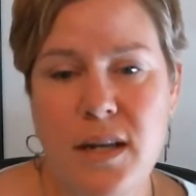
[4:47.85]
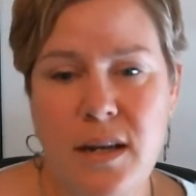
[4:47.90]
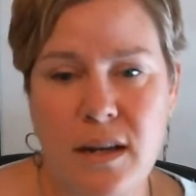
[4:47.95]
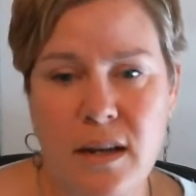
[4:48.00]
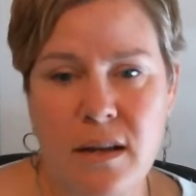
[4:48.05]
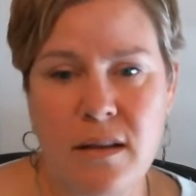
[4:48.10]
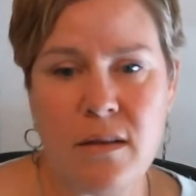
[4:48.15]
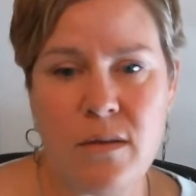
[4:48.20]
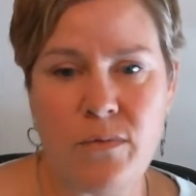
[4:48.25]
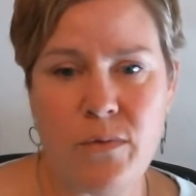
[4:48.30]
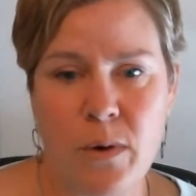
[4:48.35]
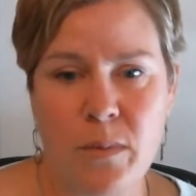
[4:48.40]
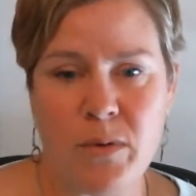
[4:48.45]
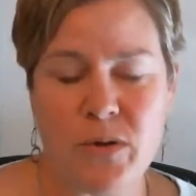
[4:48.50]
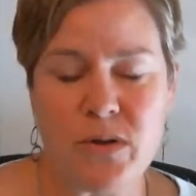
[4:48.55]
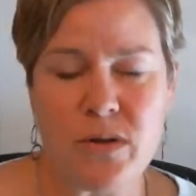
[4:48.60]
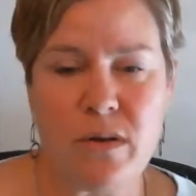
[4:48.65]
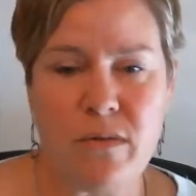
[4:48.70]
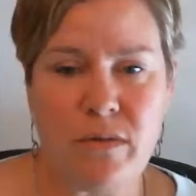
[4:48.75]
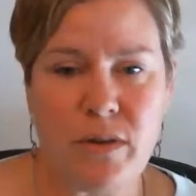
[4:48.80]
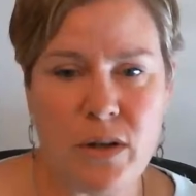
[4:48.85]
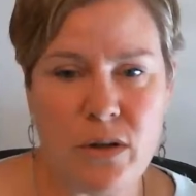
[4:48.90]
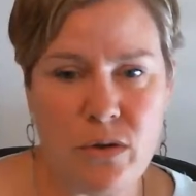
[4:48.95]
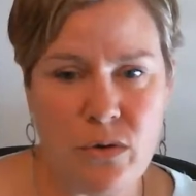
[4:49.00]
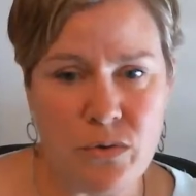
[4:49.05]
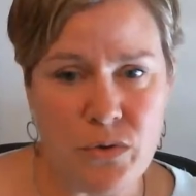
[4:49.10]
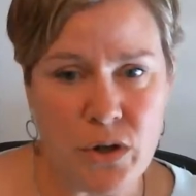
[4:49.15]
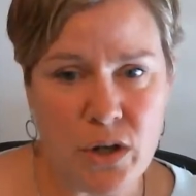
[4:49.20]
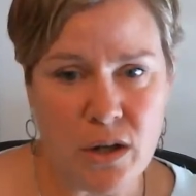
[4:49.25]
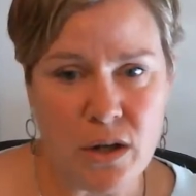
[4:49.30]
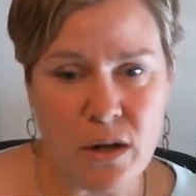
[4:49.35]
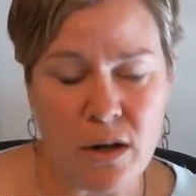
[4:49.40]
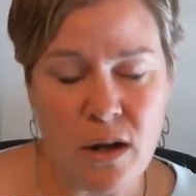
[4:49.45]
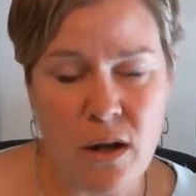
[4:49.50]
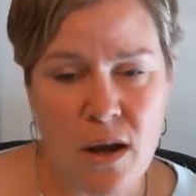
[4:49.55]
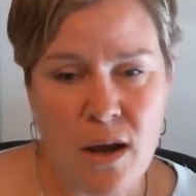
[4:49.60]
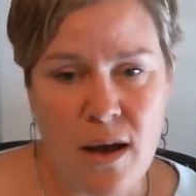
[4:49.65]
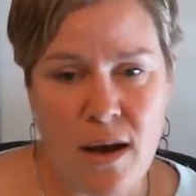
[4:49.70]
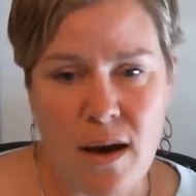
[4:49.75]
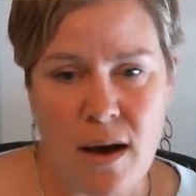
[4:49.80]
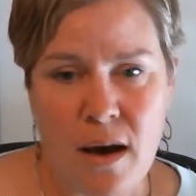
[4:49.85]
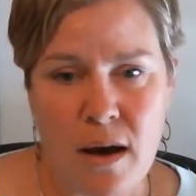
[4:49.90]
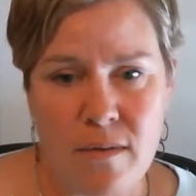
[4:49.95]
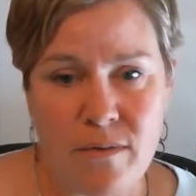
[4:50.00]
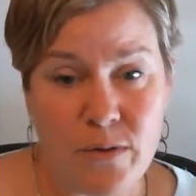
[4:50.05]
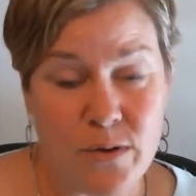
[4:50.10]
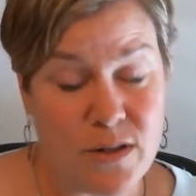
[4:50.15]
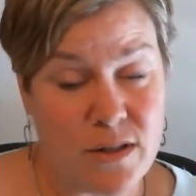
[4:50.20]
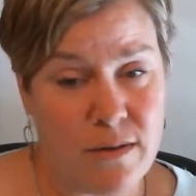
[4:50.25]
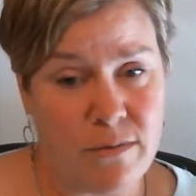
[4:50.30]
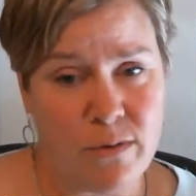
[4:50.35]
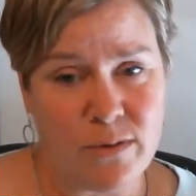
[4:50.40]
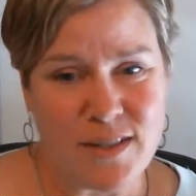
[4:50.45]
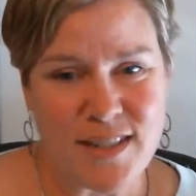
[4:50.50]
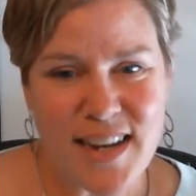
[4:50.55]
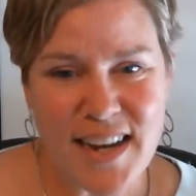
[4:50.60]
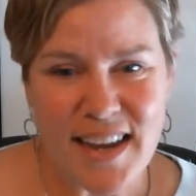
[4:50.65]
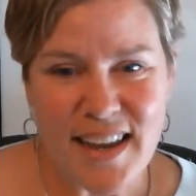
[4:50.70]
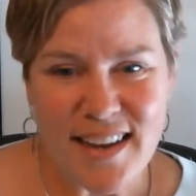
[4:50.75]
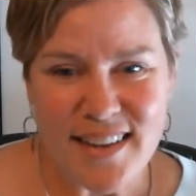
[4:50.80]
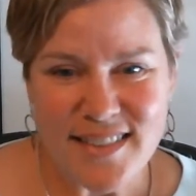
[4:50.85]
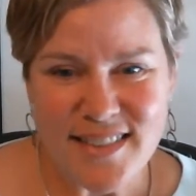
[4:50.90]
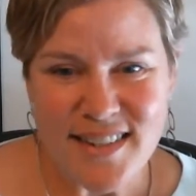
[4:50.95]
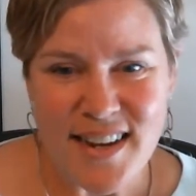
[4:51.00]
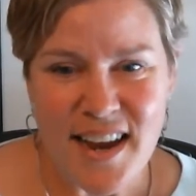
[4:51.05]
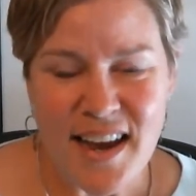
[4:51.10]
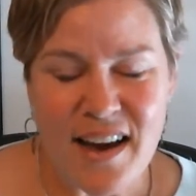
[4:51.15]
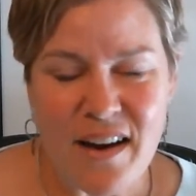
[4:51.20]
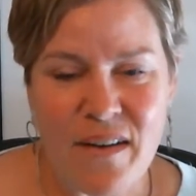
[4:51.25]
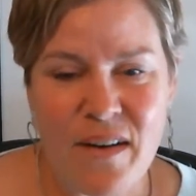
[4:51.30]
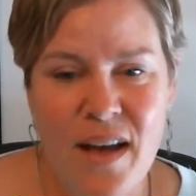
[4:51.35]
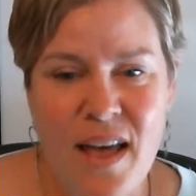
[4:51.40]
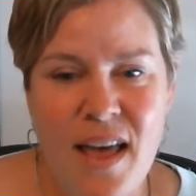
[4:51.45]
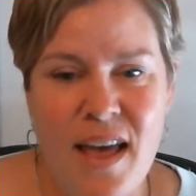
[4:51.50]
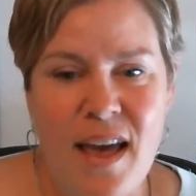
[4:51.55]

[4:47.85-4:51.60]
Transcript: in the former Soviet Union for several decades now,